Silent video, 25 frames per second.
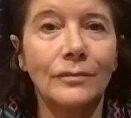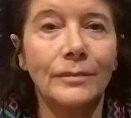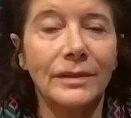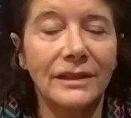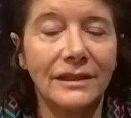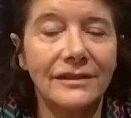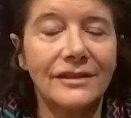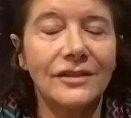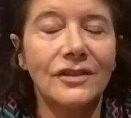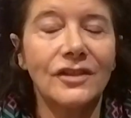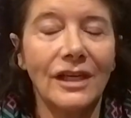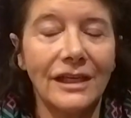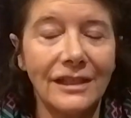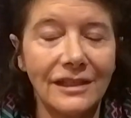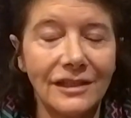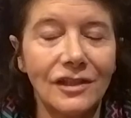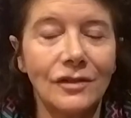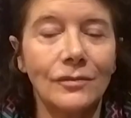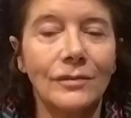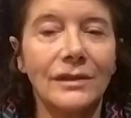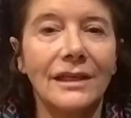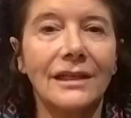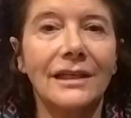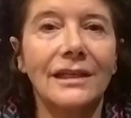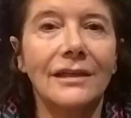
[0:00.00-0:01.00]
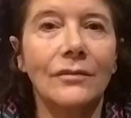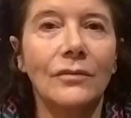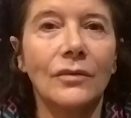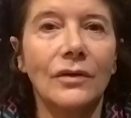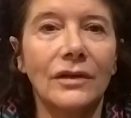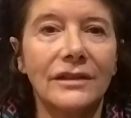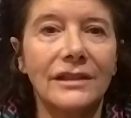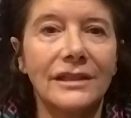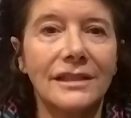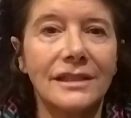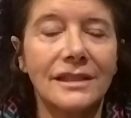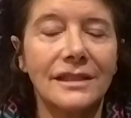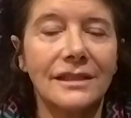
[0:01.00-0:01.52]
but genuinely what
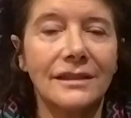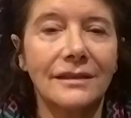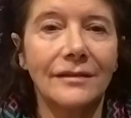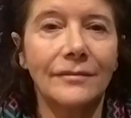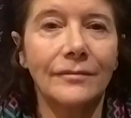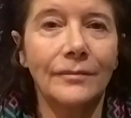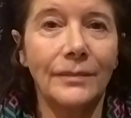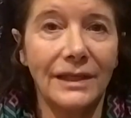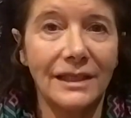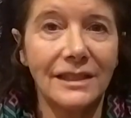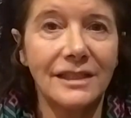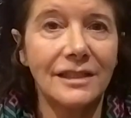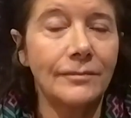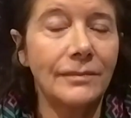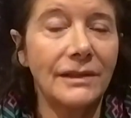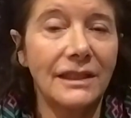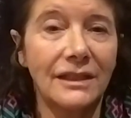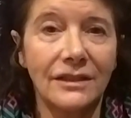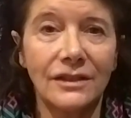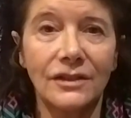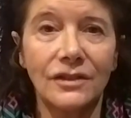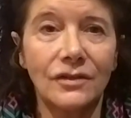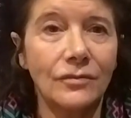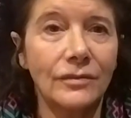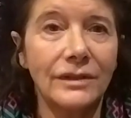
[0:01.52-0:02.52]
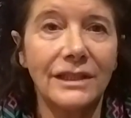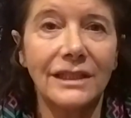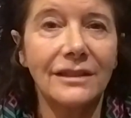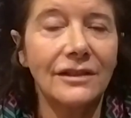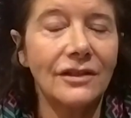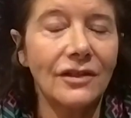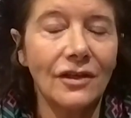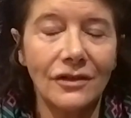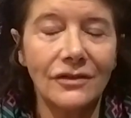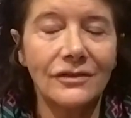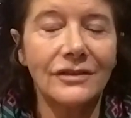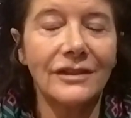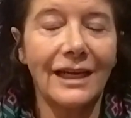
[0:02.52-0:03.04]
is best, because we
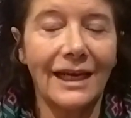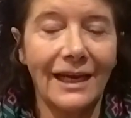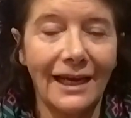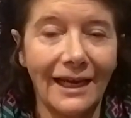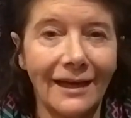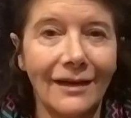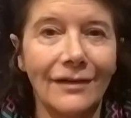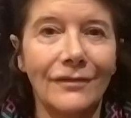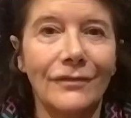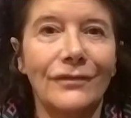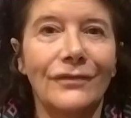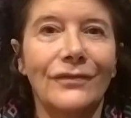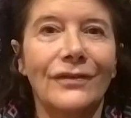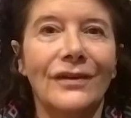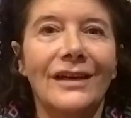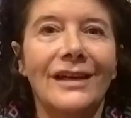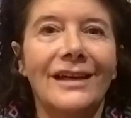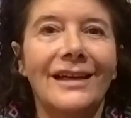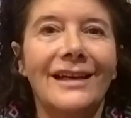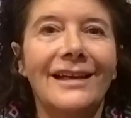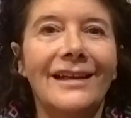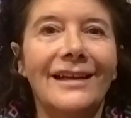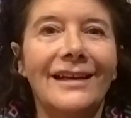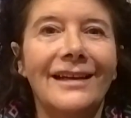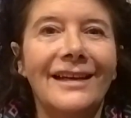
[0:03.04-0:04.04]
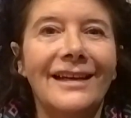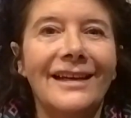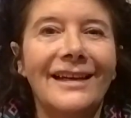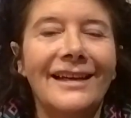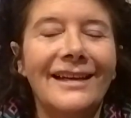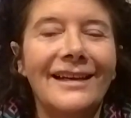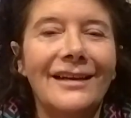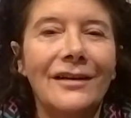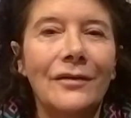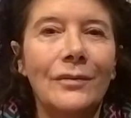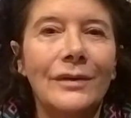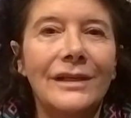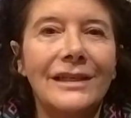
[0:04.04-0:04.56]
don't have
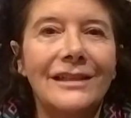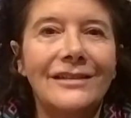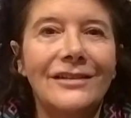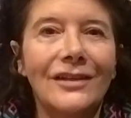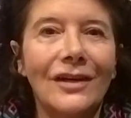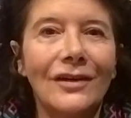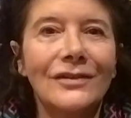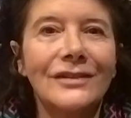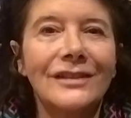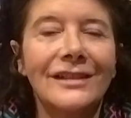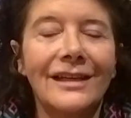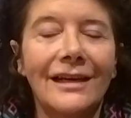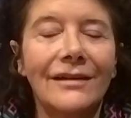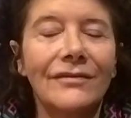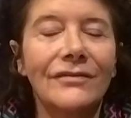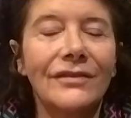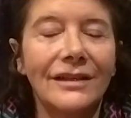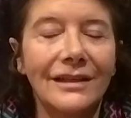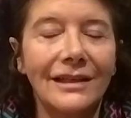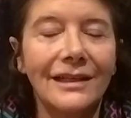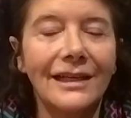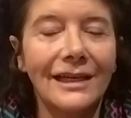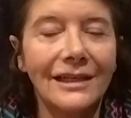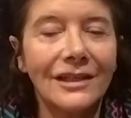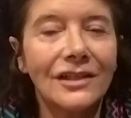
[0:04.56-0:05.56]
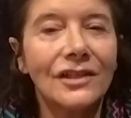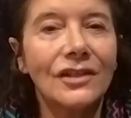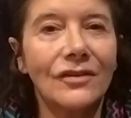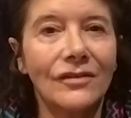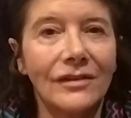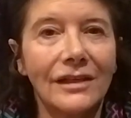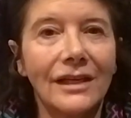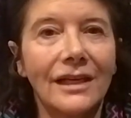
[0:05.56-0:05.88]
the luxury